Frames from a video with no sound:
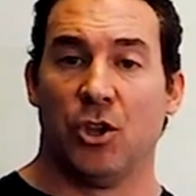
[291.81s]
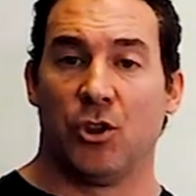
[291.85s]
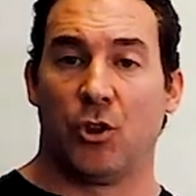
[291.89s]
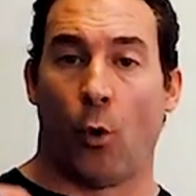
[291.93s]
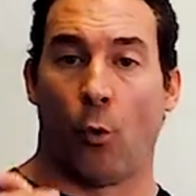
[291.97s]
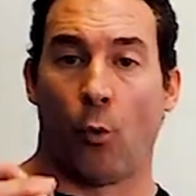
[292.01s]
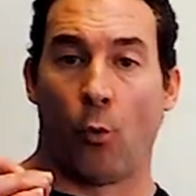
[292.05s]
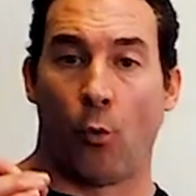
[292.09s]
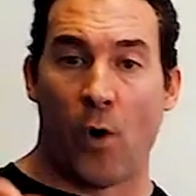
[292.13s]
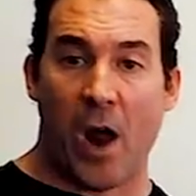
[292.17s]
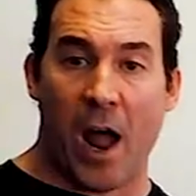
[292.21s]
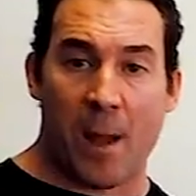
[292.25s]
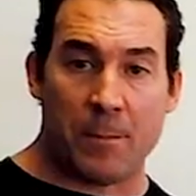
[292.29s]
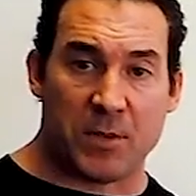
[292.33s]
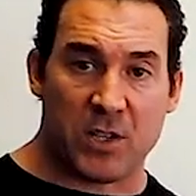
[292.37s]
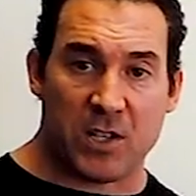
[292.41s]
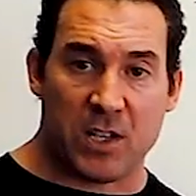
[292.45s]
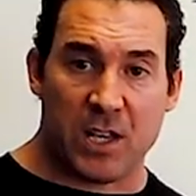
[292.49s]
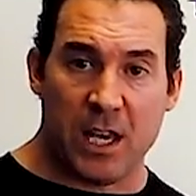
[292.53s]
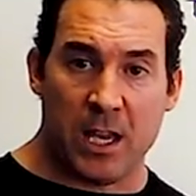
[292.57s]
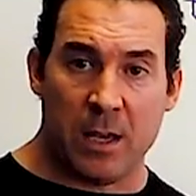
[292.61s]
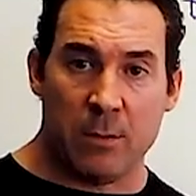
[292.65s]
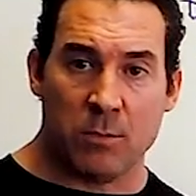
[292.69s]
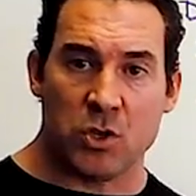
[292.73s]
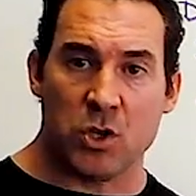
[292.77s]
The rep
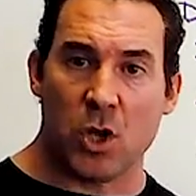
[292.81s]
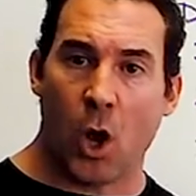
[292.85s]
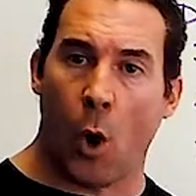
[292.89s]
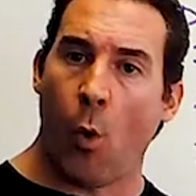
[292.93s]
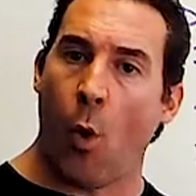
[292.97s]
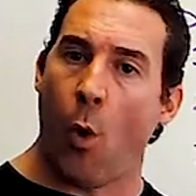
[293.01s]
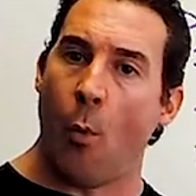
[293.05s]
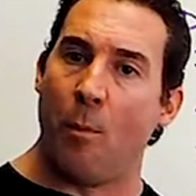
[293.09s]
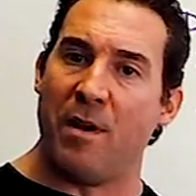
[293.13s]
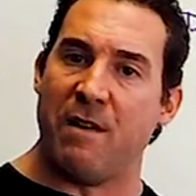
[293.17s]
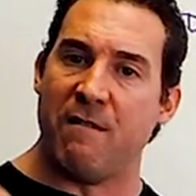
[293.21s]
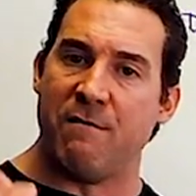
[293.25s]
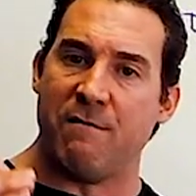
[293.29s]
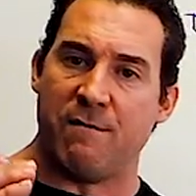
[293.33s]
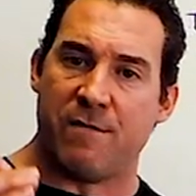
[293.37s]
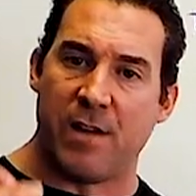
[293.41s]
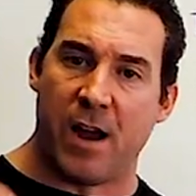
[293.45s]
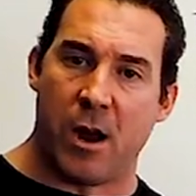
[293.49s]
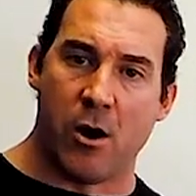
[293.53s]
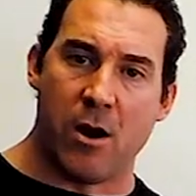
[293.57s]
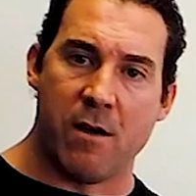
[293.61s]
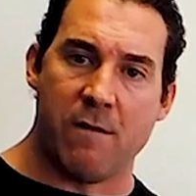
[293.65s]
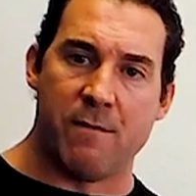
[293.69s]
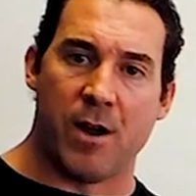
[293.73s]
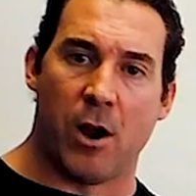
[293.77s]
schemes, though, will be
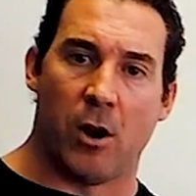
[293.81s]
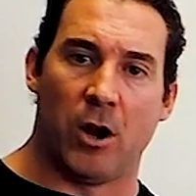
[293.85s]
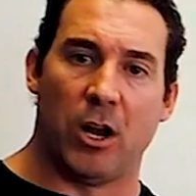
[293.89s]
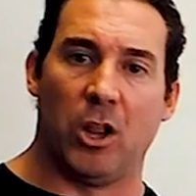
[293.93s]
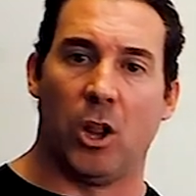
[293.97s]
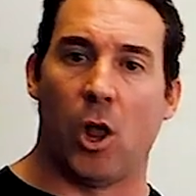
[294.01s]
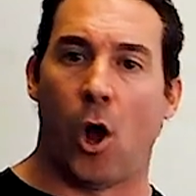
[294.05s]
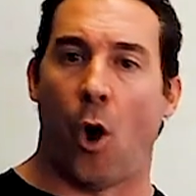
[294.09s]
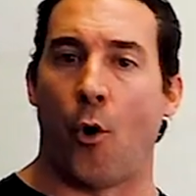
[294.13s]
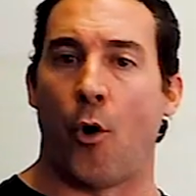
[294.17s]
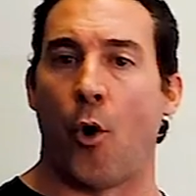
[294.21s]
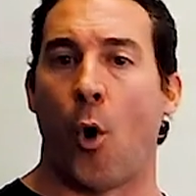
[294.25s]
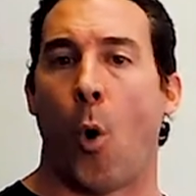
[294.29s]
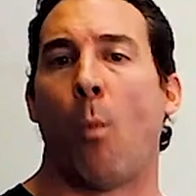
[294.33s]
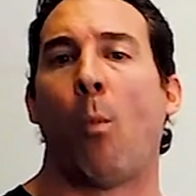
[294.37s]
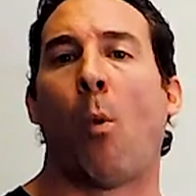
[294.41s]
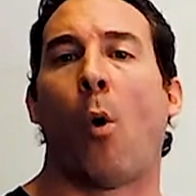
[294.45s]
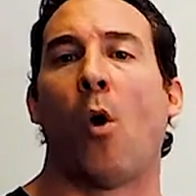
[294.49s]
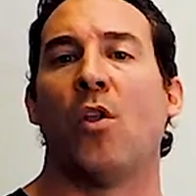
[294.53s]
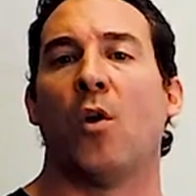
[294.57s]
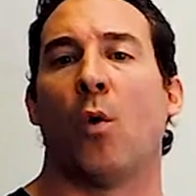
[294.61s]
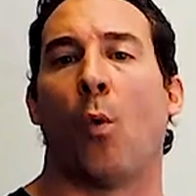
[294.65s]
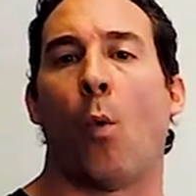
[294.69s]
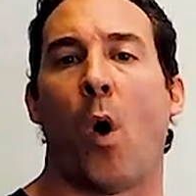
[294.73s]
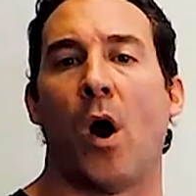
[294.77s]
very, very low. No
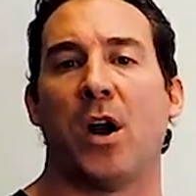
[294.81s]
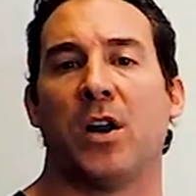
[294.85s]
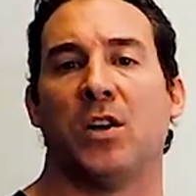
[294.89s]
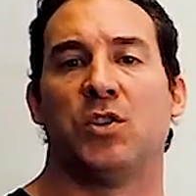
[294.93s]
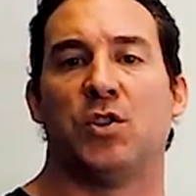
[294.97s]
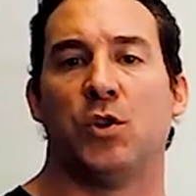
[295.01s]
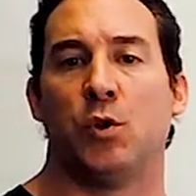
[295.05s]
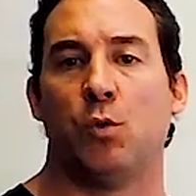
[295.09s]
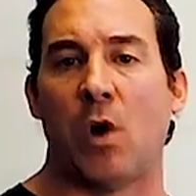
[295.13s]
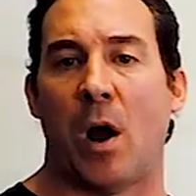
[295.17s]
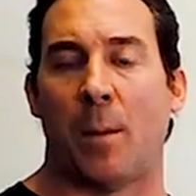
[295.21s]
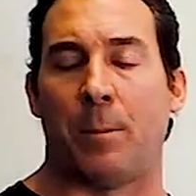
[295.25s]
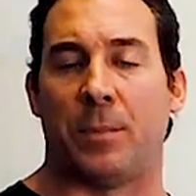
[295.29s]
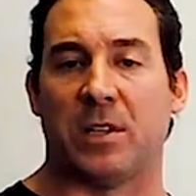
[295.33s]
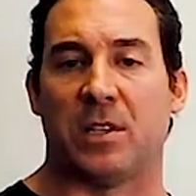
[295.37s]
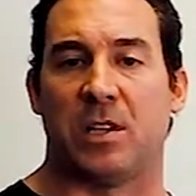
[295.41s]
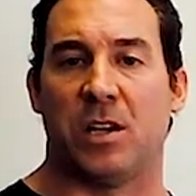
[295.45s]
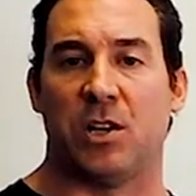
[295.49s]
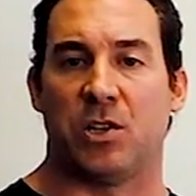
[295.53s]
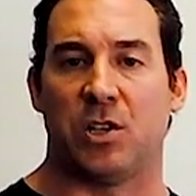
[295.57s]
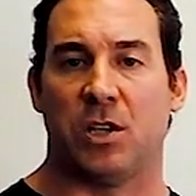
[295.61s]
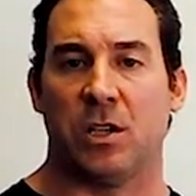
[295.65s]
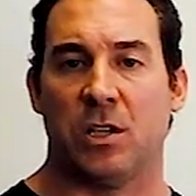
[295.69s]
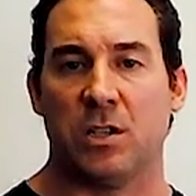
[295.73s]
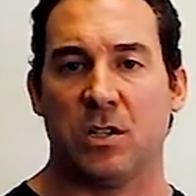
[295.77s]
more than 1 to 2
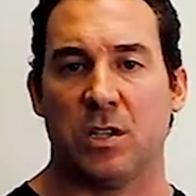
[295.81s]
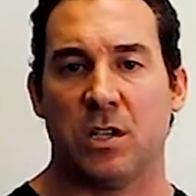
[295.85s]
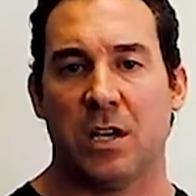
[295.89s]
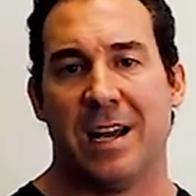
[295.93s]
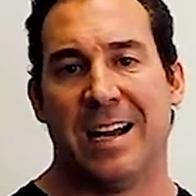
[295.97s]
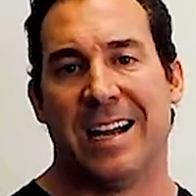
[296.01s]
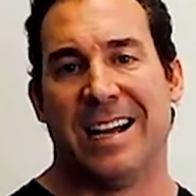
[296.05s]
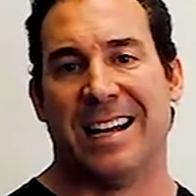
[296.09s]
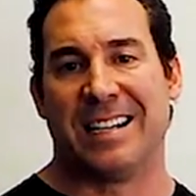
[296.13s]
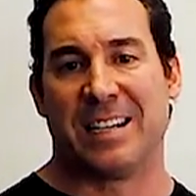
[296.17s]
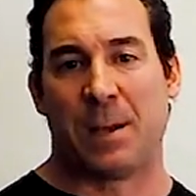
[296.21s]
repetitions.